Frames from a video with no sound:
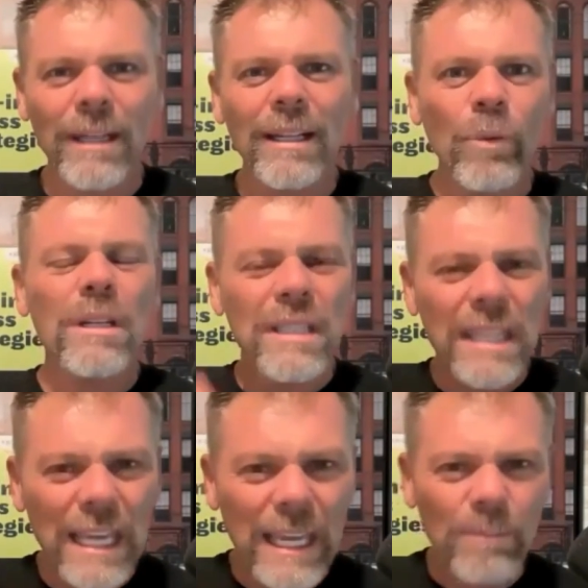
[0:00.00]
What is
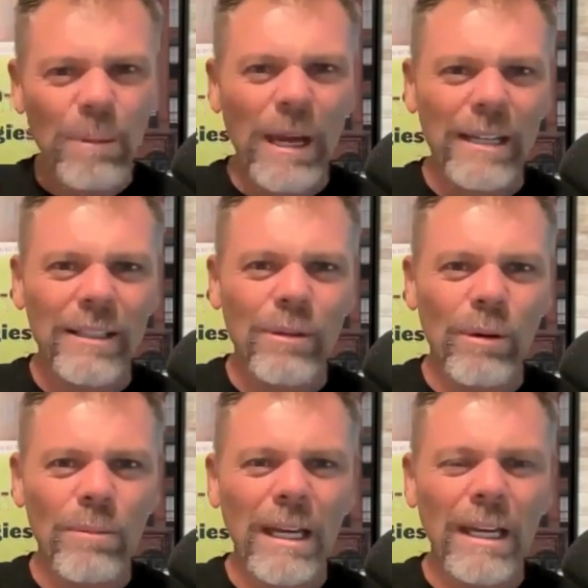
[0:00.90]
the impact that you
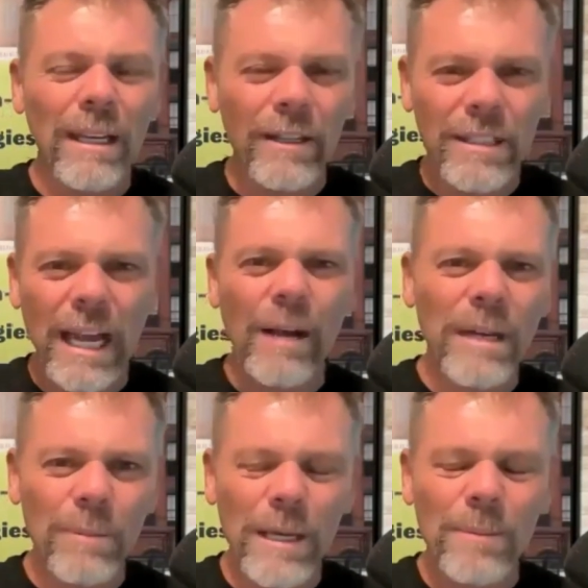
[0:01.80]
want to make, and to how
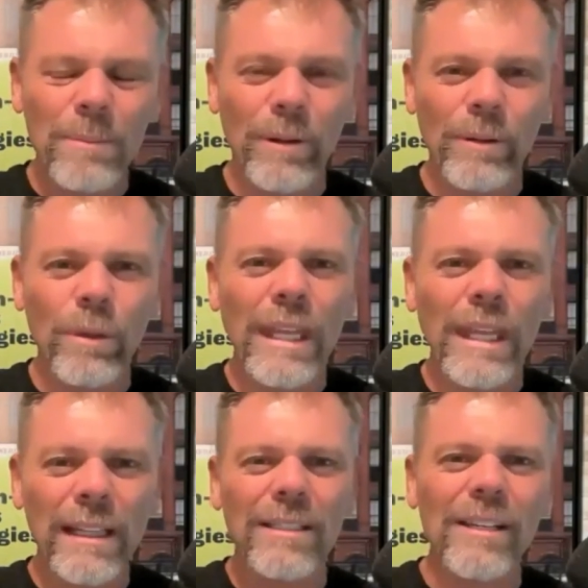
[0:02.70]
many people? And when
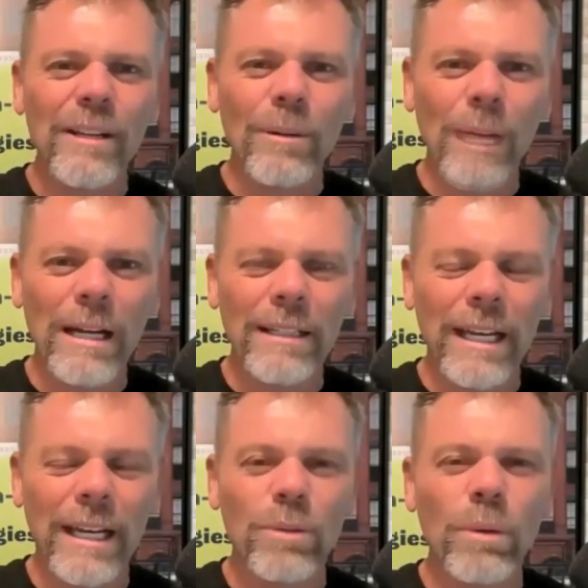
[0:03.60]
they listen to your
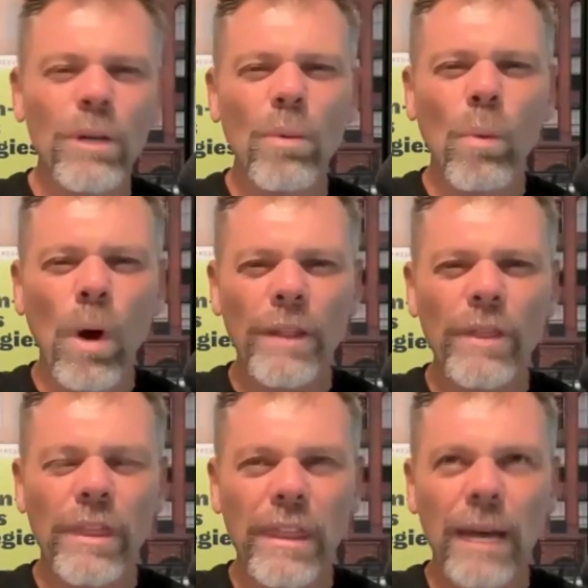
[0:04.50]
podcast, what do you
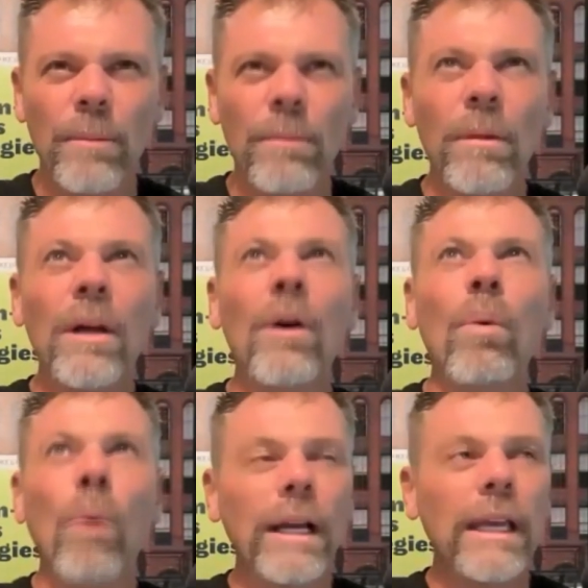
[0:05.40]
want them
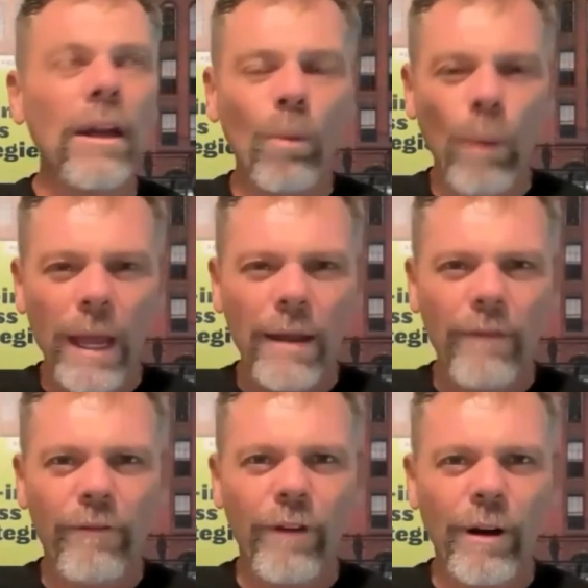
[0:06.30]
walking away
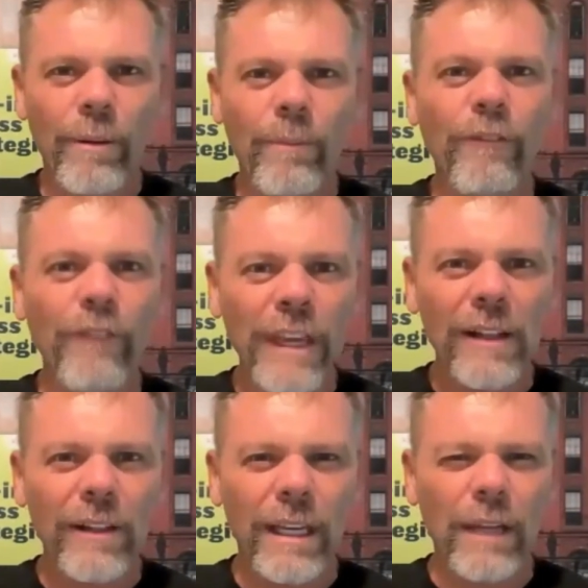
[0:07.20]
from
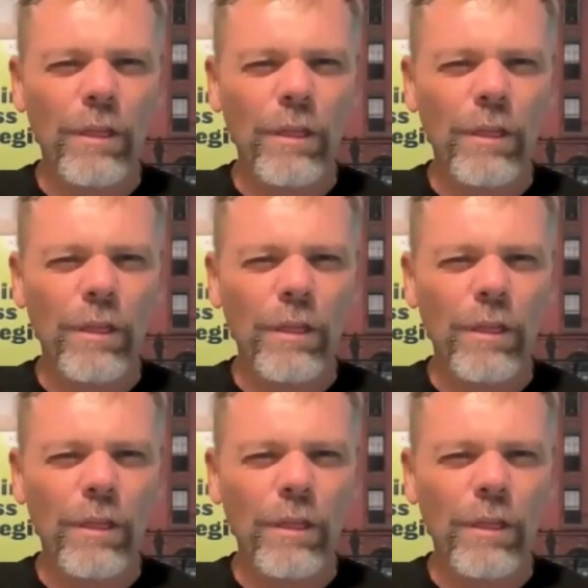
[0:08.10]
feeling,